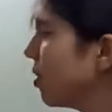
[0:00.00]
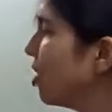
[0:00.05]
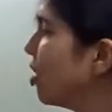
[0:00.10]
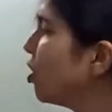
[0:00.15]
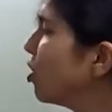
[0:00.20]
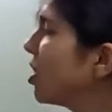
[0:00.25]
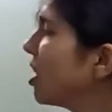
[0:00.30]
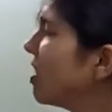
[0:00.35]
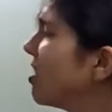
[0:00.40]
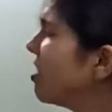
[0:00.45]

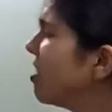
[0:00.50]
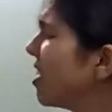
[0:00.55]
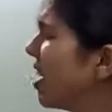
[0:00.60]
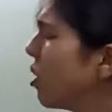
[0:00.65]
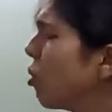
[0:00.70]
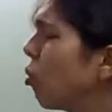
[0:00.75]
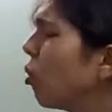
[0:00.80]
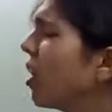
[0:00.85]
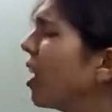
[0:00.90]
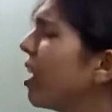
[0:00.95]
You can
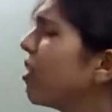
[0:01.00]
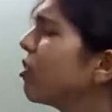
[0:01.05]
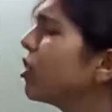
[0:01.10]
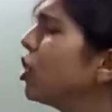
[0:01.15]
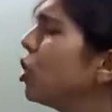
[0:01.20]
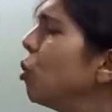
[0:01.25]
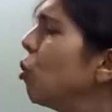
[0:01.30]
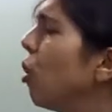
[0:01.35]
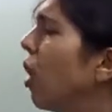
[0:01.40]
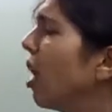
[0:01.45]
say whatever
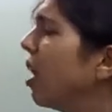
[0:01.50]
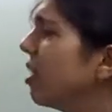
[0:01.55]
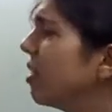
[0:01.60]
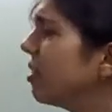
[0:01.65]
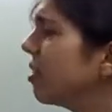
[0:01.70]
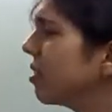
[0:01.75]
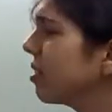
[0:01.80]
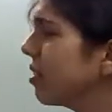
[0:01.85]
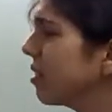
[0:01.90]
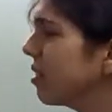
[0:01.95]
you
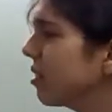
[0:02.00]
want.